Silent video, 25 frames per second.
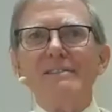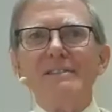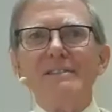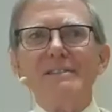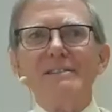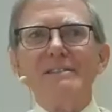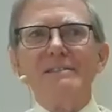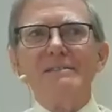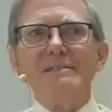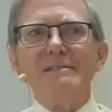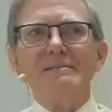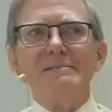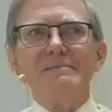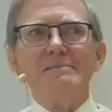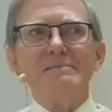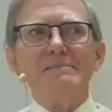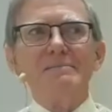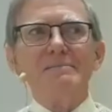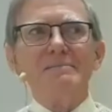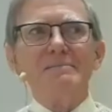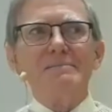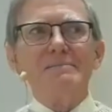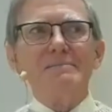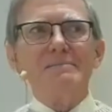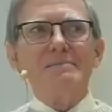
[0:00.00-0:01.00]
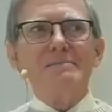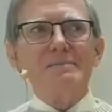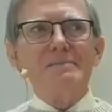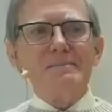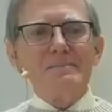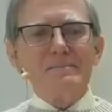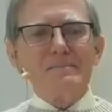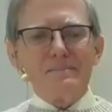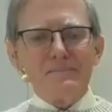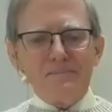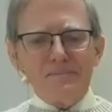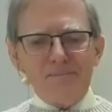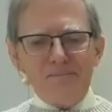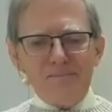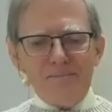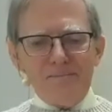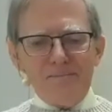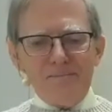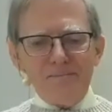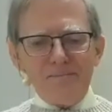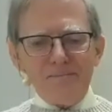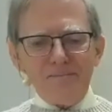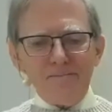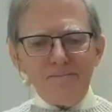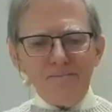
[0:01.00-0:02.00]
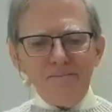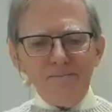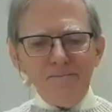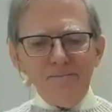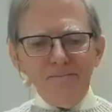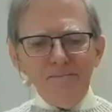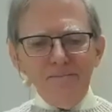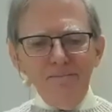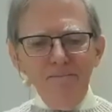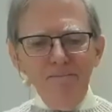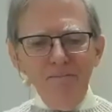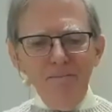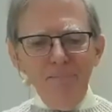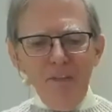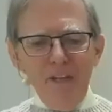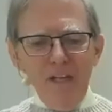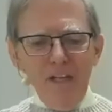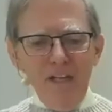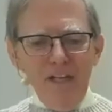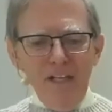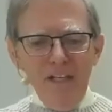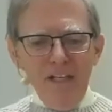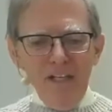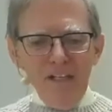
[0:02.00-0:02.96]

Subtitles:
[no speech]